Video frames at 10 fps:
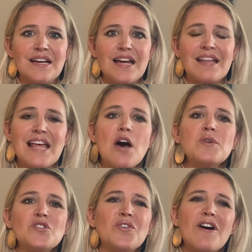And that
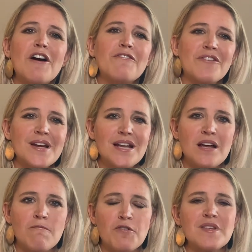was for our
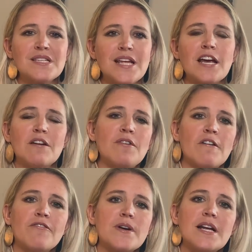freedom, for the sake of our
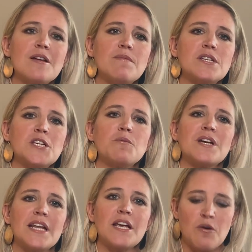freedom. You see, we're
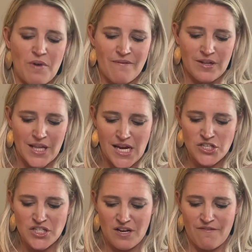getting a
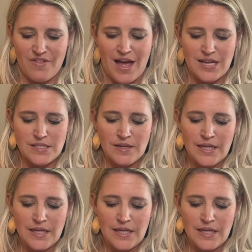revelation of that.